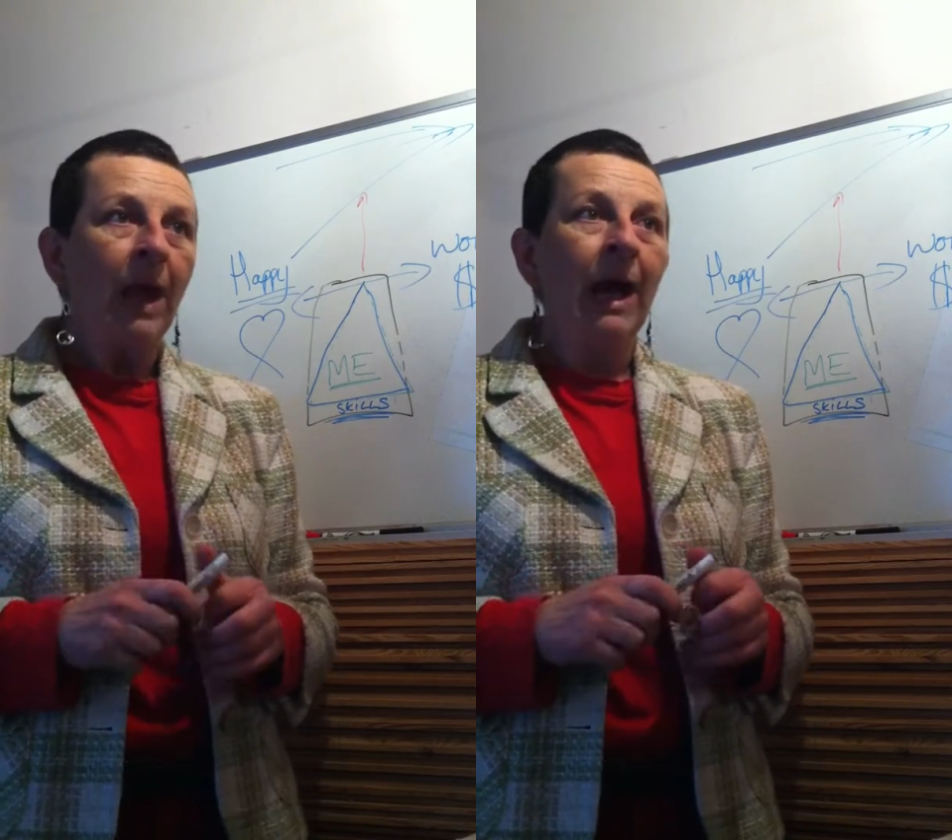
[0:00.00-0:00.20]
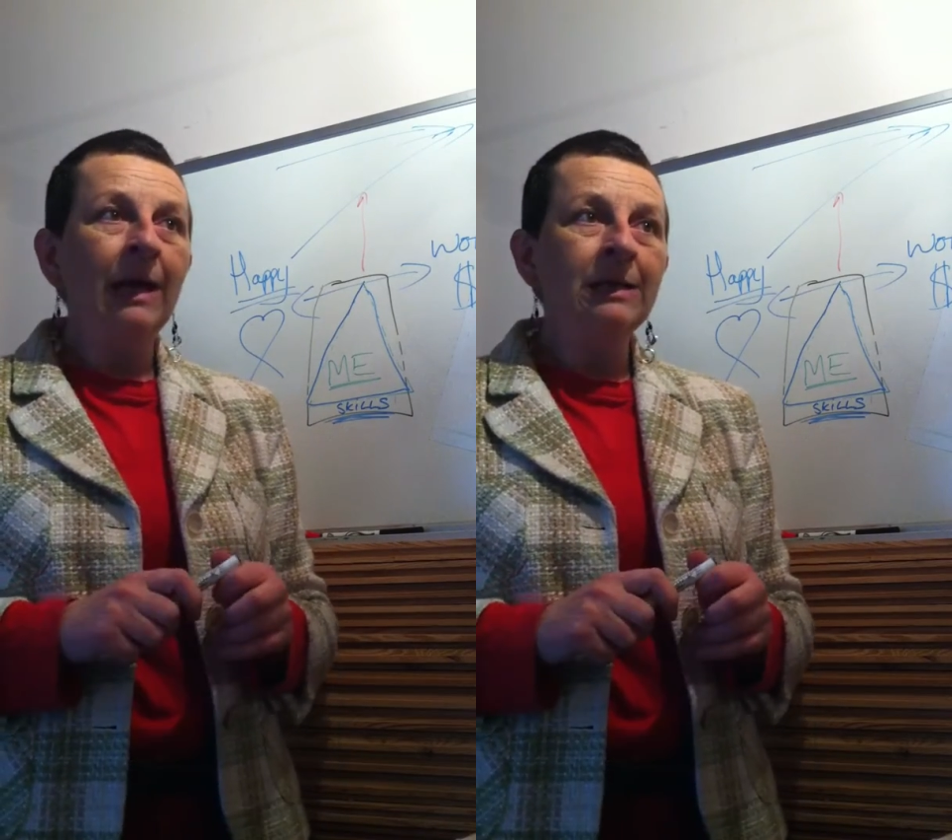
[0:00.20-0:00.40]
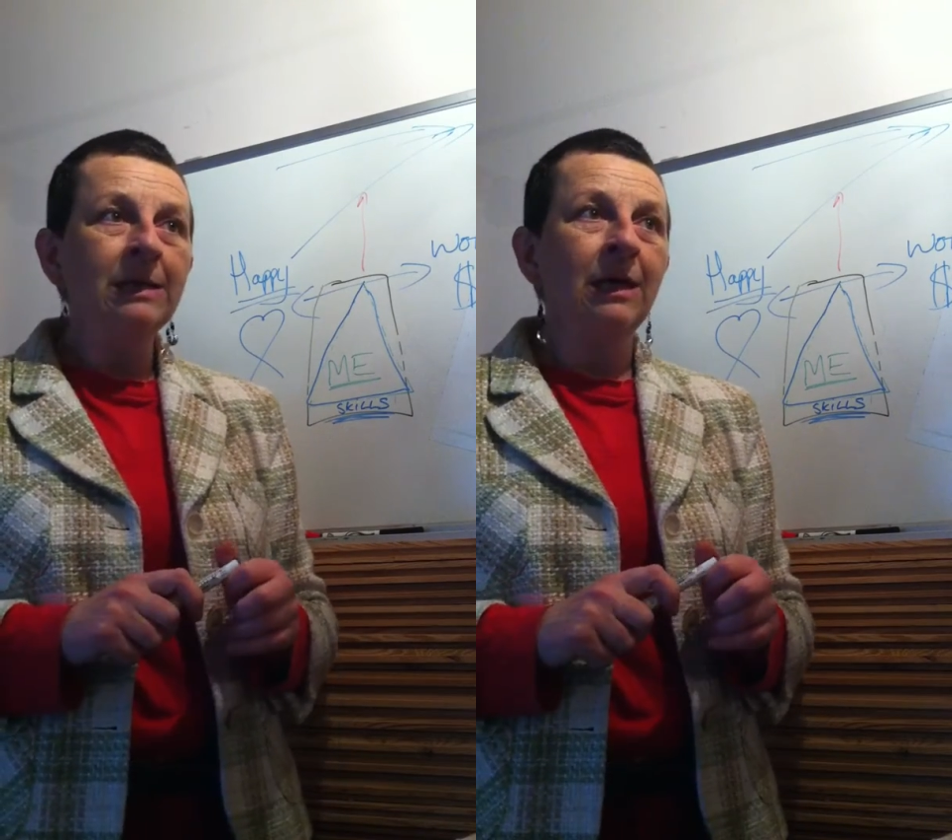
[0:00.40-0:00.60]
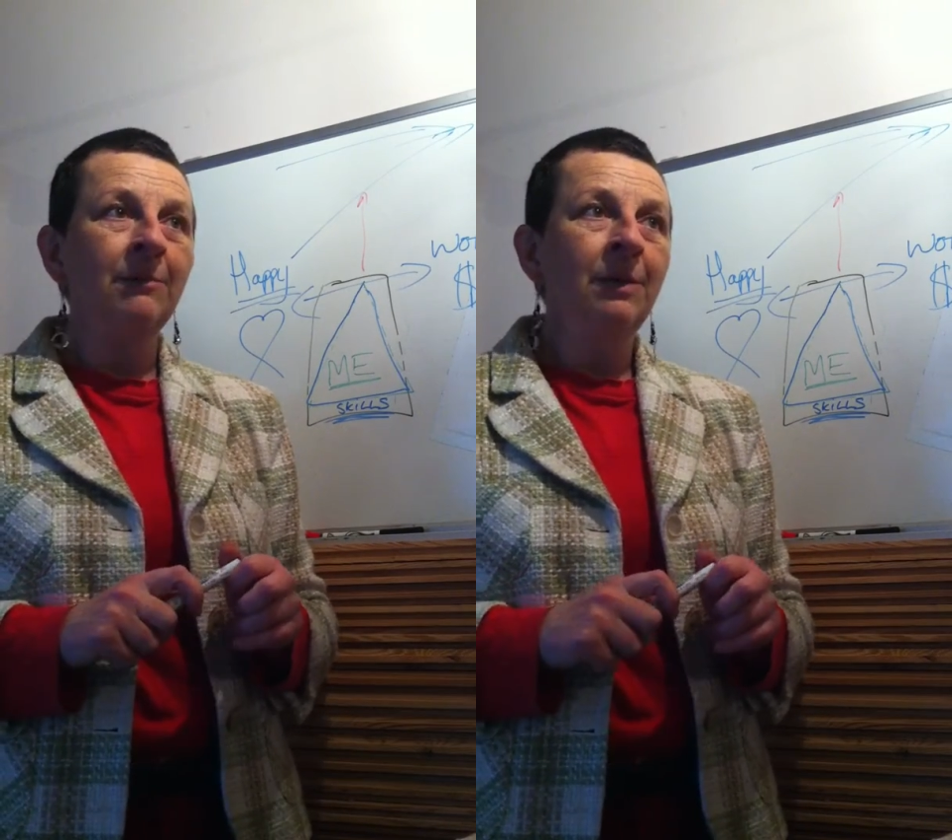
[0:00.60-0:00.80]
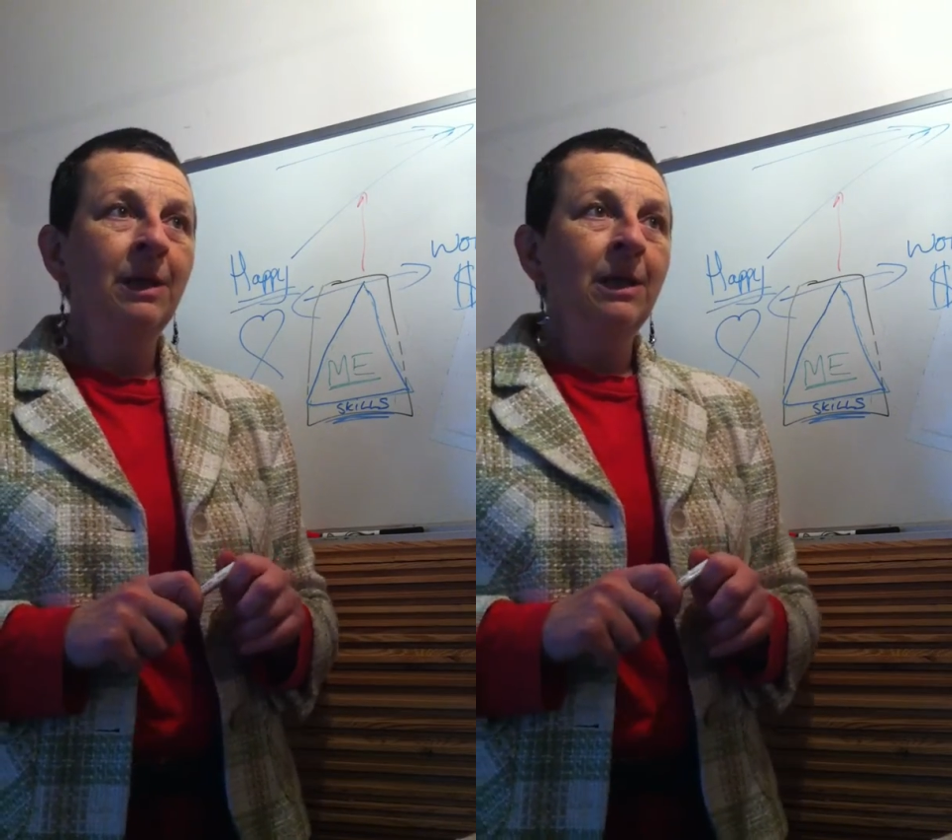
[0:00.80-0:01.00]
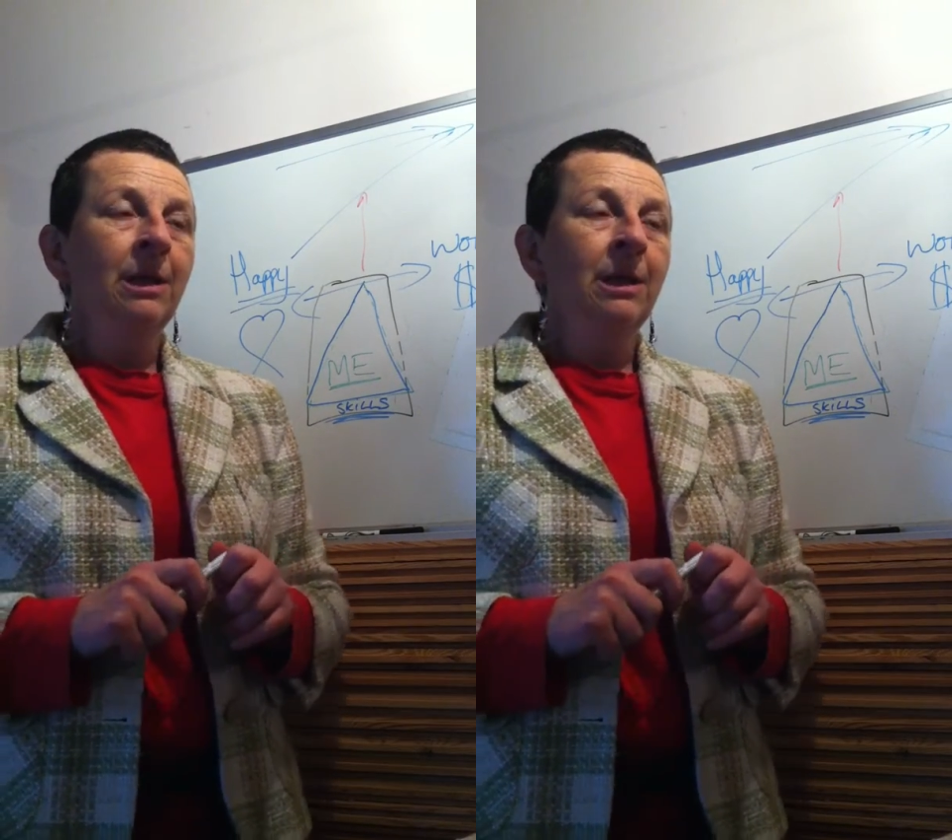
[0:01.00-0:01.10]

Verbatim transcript: And um,